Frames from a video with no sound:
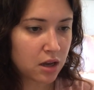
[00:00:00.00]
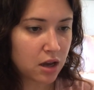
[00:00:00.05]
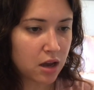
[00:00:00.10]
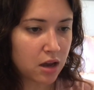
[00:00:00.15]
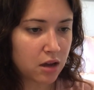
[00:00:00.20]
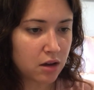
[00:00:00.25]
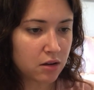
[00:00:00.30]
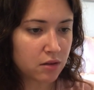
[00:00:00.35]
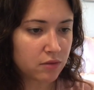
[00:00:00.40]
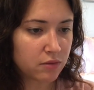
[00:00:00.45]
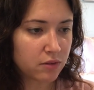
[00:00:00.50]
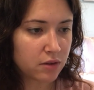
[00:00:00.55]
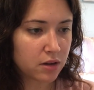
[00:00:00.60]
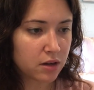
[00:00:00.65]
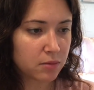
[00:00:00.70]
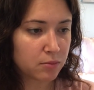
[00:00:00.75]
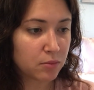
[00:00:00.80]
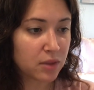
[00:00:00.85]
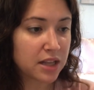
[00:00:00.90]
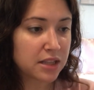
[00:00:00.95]
Of,
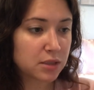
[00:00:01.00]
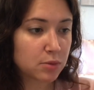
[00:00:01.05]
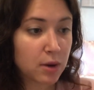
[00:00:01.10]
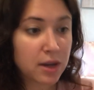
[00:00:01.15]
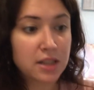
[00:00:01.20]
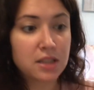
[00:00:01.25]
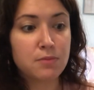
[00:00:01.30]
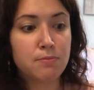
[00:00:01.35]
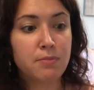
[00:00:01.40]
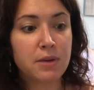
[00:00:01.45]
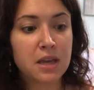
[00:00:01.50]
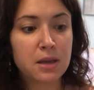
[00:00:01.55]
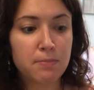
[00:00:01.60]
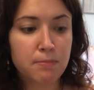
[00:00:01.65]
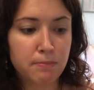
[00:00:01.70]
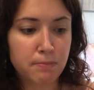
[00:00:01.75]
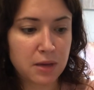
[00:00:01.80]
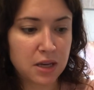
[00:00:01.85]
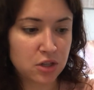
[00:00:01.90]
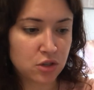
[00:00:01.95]
um, that's why it's big
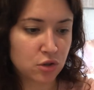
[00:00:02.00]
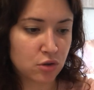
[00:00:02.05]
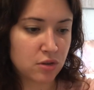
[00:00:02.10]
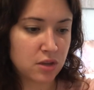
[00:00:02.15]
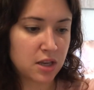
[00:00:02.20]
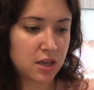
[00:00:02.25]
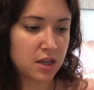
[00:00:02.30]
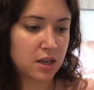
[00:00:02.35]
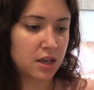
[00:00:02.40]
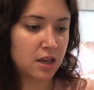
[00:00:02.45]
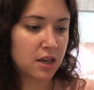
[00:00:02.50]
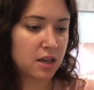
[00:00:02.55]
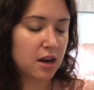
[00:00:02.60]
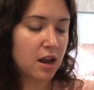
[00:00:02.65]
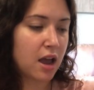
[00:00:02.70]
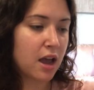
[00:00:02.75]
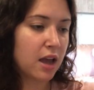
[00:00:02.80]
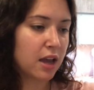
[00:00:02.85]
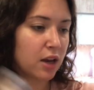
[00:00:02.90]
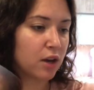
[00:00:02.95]
picture thinking and a
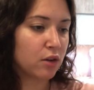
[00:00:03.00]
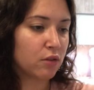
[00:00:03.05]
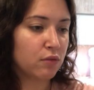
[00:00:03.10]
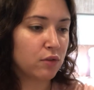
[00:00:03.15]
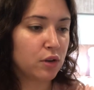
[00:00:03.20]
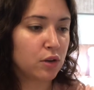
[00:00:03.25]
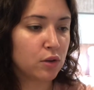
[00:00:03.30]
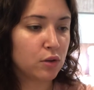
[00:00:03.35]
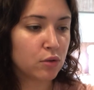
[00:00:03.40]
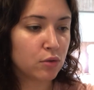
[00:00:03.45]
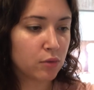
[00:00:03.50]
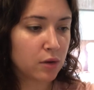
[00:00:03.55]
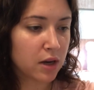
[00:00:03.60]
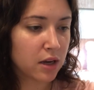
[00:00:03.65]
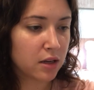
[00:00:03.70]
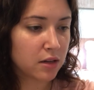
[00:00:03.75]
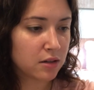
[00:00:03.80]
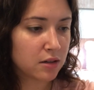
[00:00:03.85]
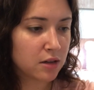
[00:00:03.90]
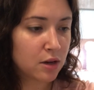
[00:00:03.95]
higher view,
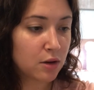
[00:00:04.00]
right?